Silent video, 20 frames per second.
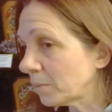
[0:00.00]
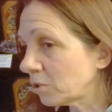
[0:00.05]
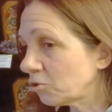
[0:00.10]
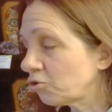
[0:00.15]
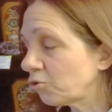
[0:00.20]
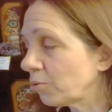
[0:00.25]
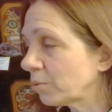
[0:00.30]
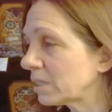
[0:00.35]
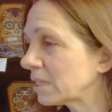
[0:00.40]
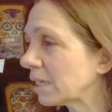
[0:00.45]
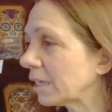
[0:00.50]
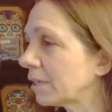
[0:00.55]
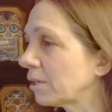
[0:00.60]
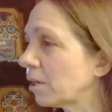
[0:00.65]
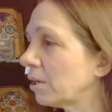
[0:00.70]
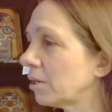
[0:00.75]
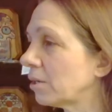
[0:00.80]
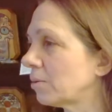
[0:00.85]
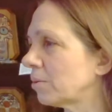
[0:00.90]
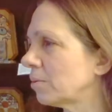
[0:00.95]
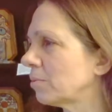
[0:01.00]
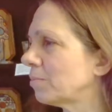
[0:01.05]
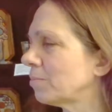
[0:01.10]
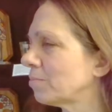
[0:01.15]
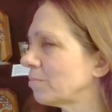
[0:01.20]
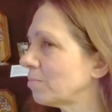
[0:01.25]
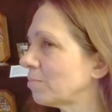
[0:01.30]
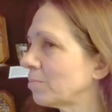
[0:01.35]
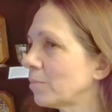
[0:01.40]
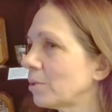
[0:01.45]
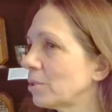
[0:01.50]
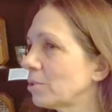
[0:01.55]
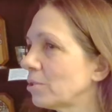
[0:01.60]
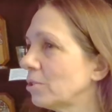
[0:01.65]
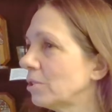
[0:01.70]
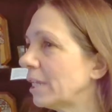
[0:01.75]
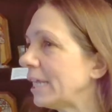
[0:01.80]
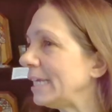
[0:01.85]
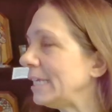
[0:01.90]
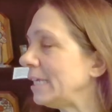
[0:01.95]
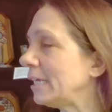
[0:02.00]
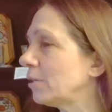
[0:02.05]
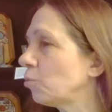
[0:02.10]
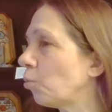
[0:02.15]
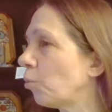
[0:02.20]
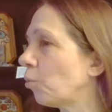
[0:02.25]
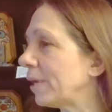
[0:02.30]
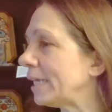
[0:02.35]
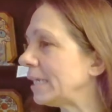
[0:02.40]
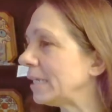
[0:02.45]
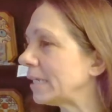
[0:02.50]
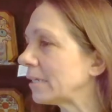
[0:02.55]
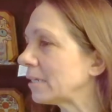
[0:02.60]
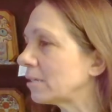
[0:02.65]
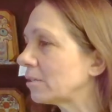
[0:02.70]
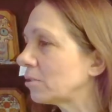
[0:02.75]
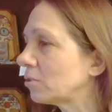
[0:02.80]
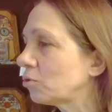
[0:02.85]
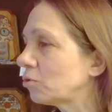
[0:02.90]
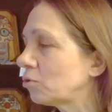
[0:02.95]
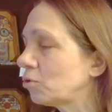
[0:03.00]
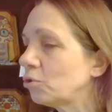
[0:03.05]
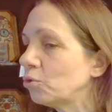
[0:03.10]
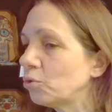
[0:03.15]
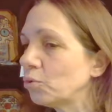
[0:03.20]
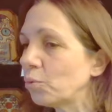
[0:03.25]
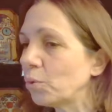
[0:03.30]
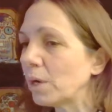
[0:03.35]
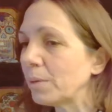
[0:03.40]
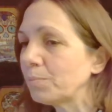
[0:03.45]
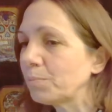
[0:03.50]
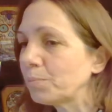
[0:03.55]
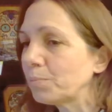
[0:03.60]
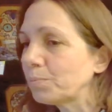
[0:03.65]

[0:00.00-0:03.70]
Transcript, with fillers: She was like a lady in waiting to a